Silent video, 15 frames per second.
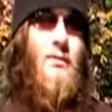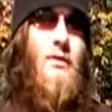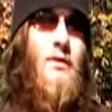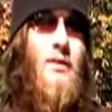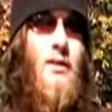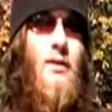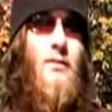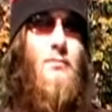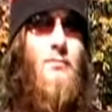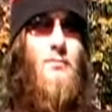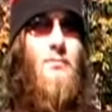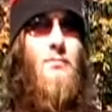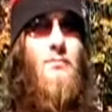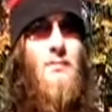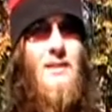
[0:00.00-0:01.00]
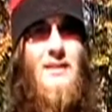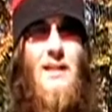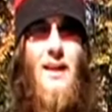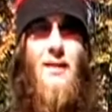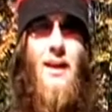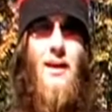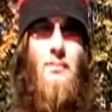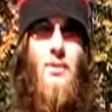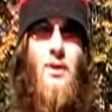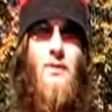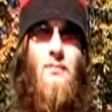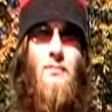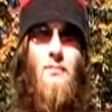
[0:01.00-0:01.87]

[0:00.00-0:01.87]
to say that, but